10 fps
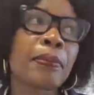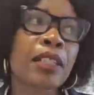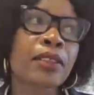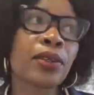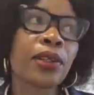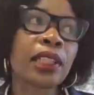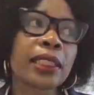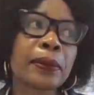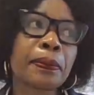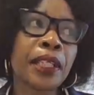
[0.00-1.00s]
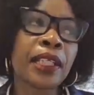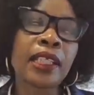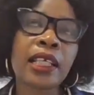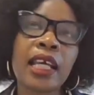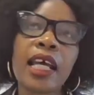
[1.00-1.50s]
past scholars
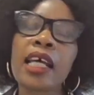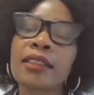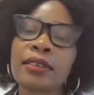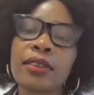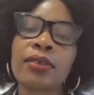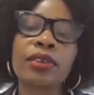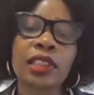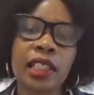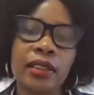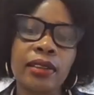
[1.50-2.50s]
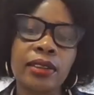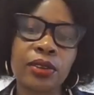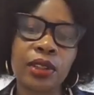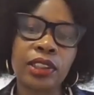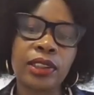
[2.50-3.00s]
speak and not get the
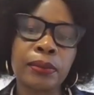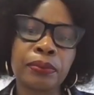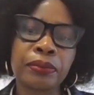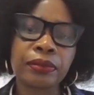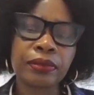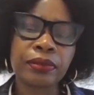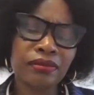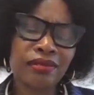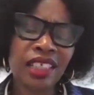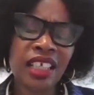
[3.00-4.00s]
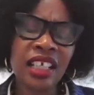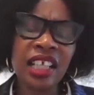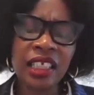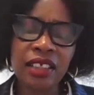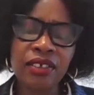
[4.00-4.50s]
scholarship.
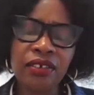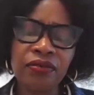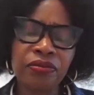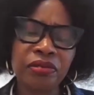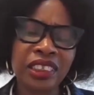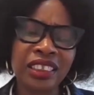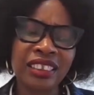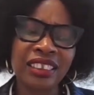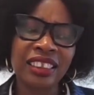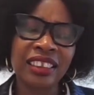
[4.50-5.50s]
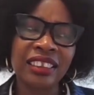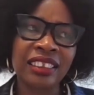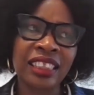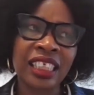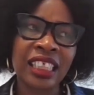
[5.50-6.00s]
That kind of
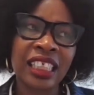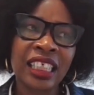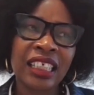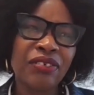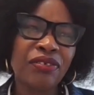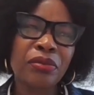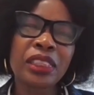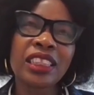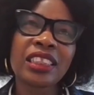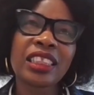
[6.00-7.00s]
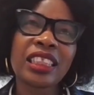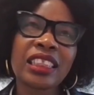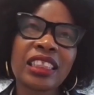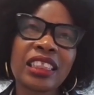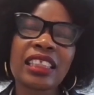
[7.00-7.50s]
is for me, it
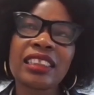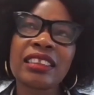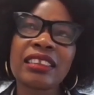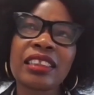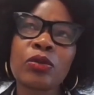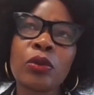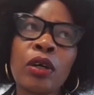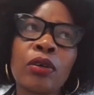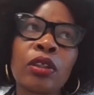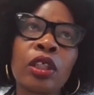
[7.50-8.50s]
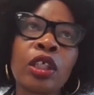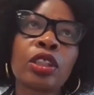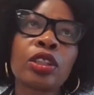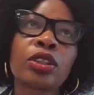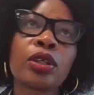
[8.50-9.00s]
just doesn't sit well.
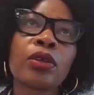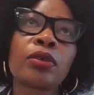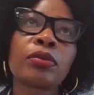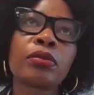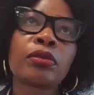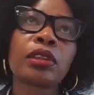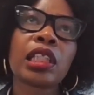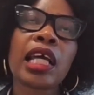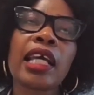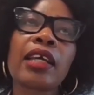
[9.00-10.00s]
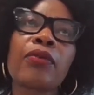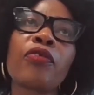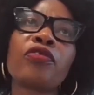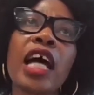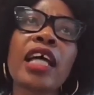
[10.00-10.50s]
So like
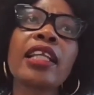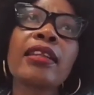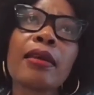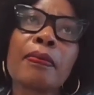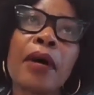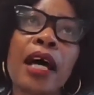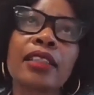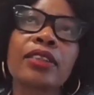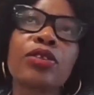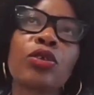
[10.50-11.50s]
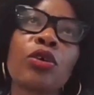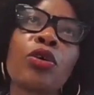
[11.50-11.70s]
we've done in the past,